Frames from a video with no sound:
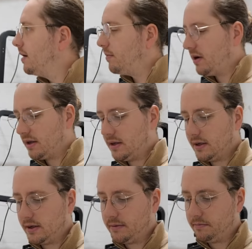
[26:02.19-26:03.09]

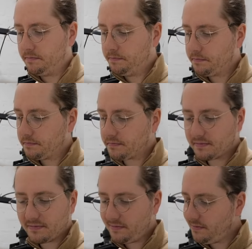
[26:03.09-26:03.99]
but
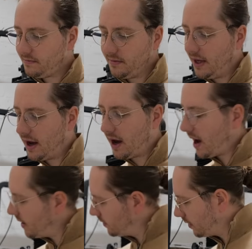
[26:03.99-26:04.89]
yeah,
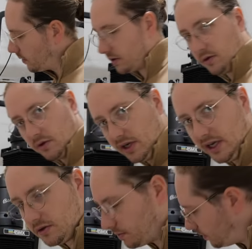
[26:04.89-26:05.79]
I don't know, you
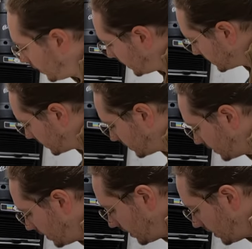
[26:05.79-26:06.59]
need to place it